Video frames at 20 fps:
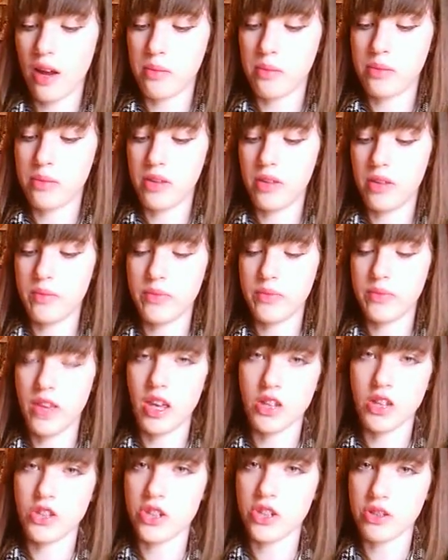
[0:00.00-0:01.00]
but
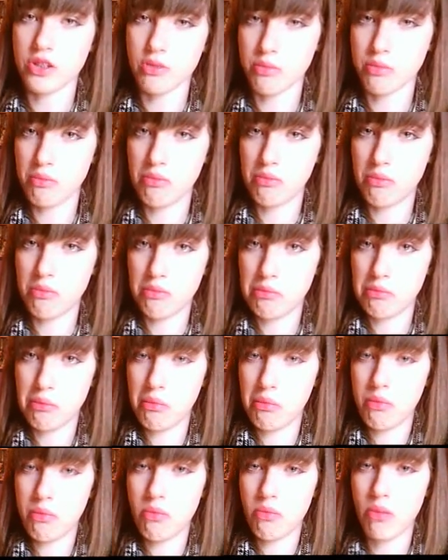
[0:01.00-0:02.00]
it just
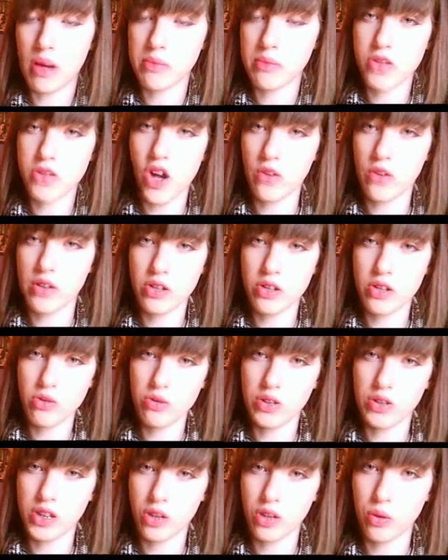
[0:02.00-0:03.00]
wiped off. I don't
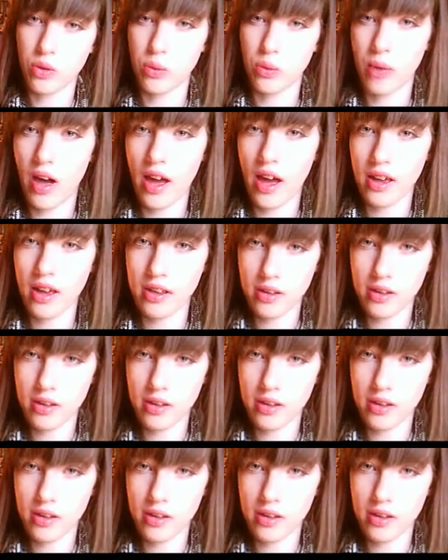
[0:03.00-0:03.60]
really know why.